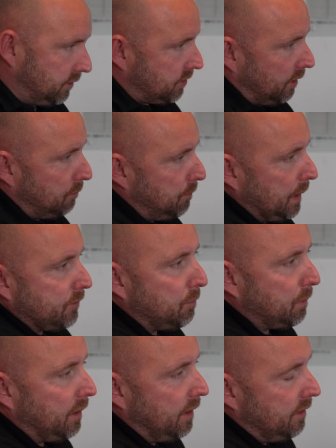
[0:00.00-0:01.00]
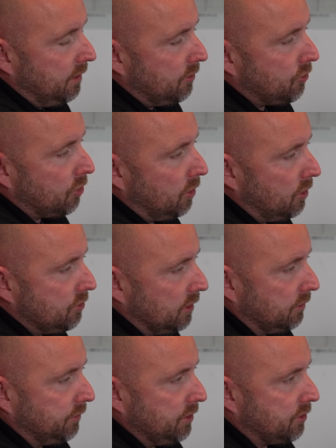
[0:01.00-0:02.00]
So I'm about to play the
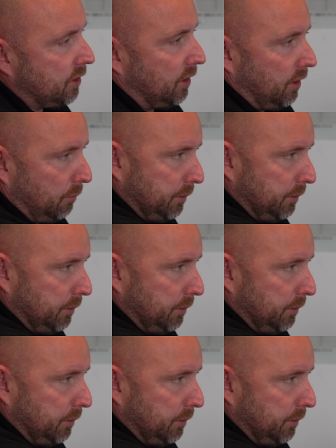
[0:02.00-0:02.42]
charging of each car.